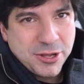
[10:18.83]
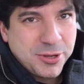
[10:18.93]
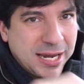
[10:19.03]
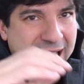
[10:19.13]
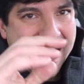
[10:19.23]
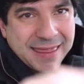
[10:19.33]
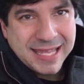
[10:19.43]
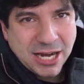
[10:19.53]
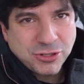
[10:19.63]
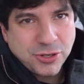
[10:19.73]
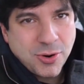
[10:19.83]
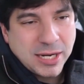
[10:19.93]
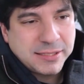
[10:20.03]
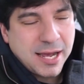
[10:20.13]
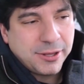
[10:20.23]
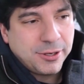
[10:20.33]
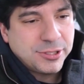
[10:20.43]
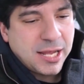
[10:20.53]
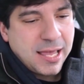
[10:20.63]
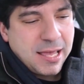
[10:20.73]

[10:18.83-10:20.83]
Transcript: You can add the extra cost colors.